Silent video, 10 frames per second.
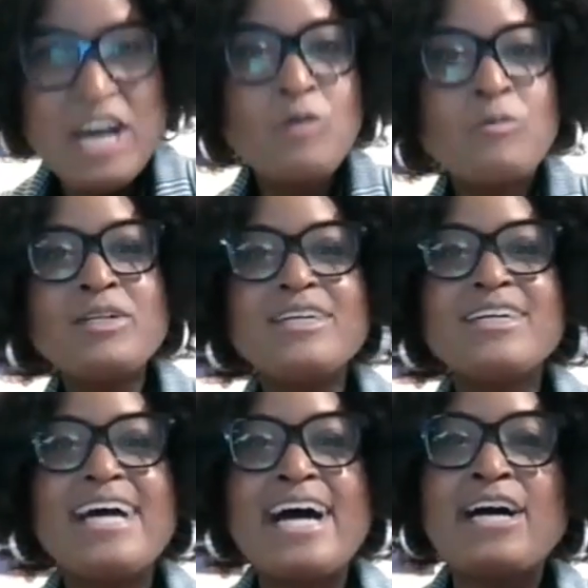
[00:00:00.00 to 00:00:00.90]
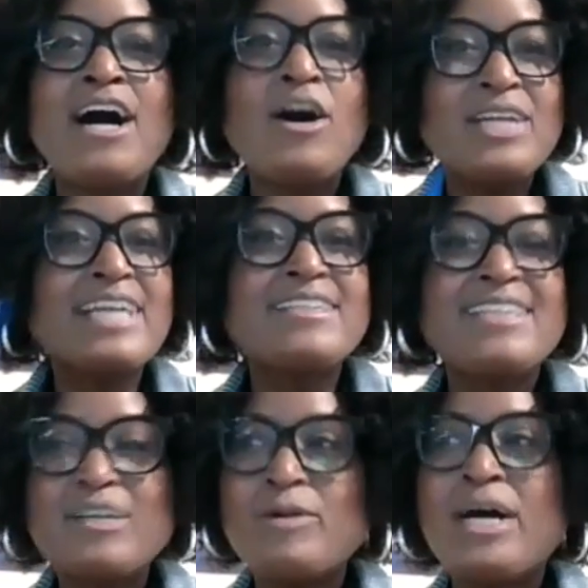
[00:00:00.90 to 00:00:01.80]
Well, look, all I can
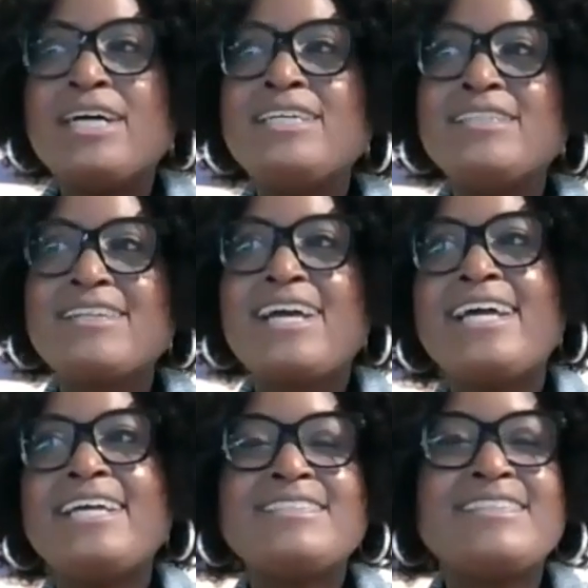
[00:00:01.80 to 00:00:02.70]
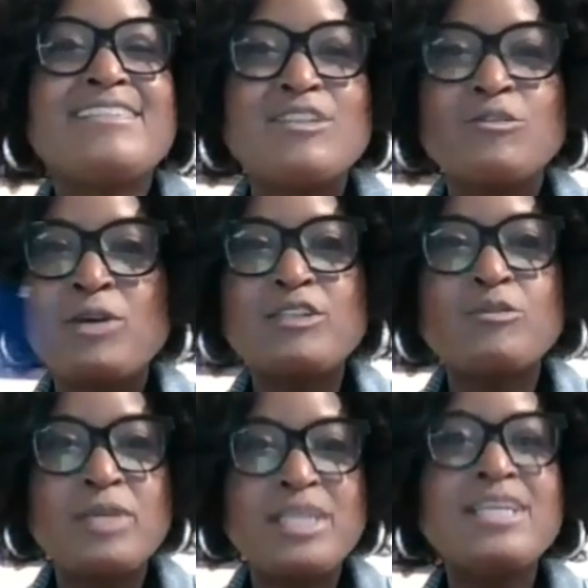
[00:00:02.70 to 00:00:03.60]
think about is like just the
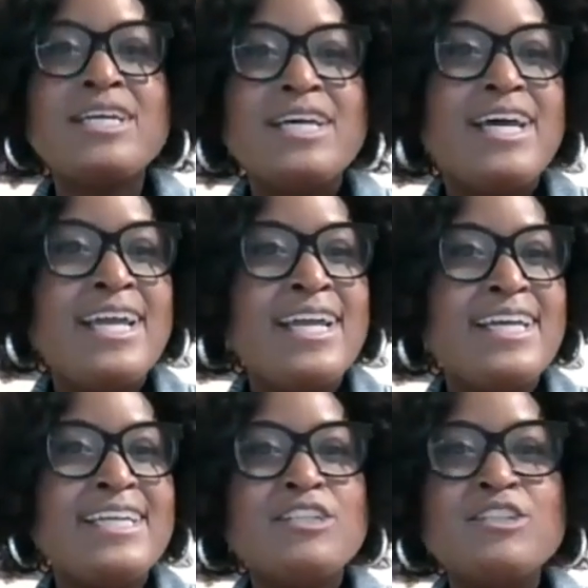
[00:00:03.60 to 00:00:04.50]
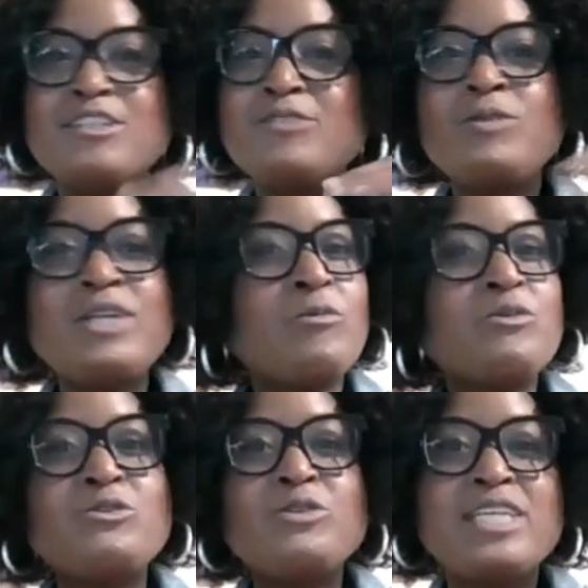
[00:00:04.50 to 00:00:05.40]
recipe, and we don't want
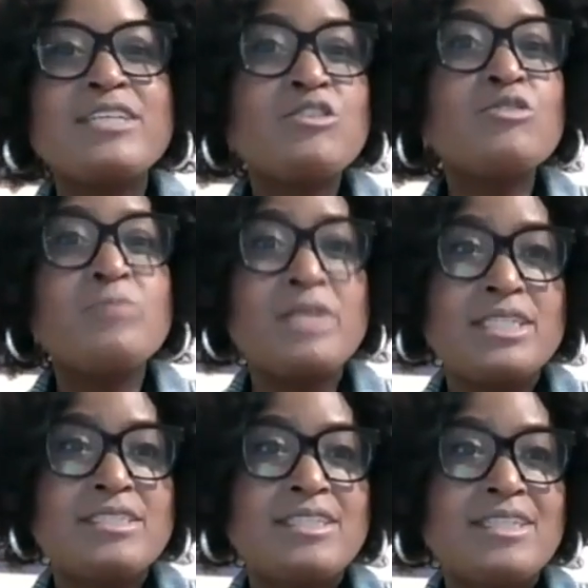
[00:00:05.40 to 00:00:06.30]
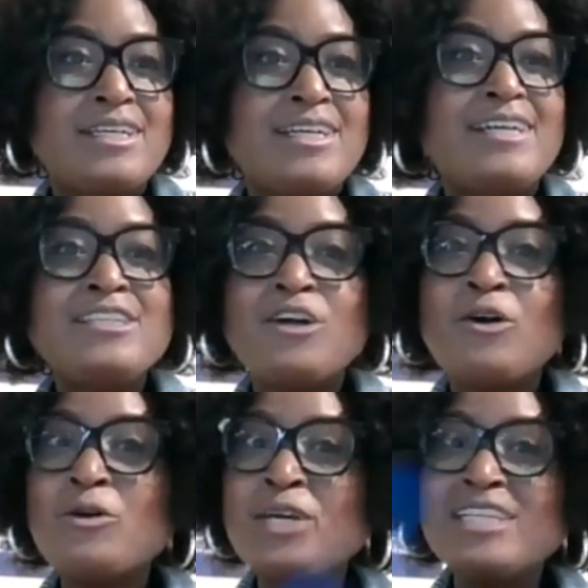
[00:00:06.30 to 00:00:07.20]
you to give too much, you
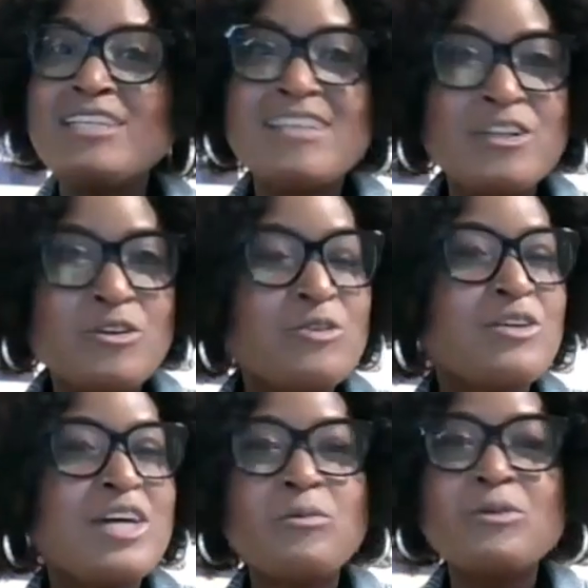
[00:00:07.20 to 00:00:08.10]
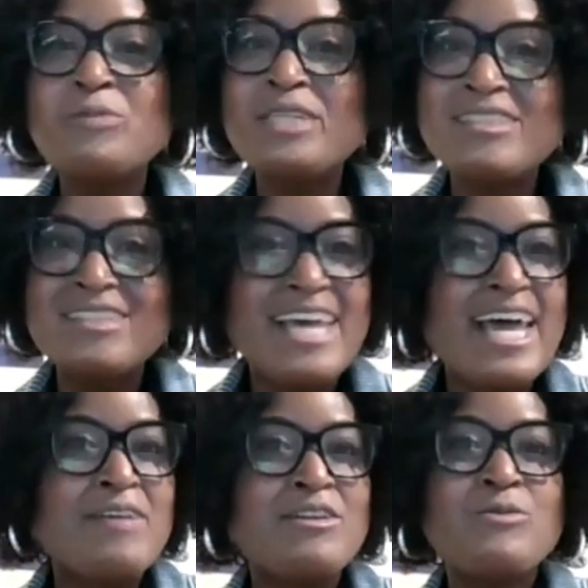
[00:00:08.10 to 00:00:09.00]
know, in this little couple of minutes of
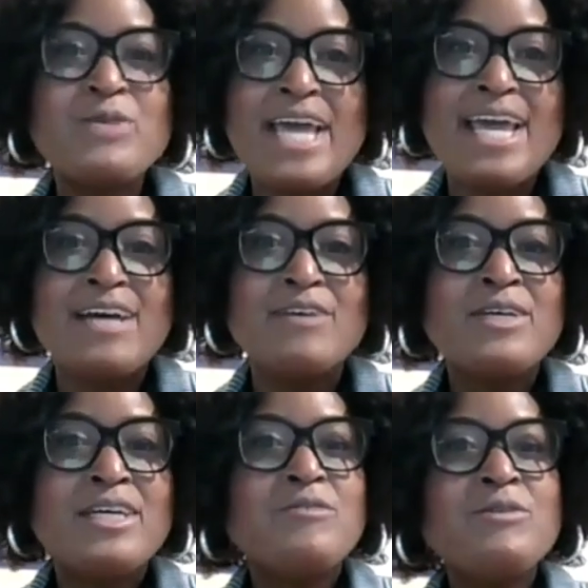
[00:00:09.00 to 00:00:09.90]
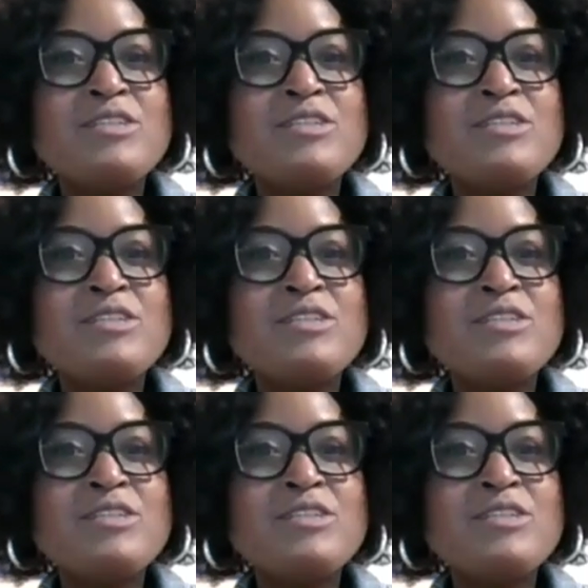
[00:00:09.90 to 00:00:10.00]
time that we have. We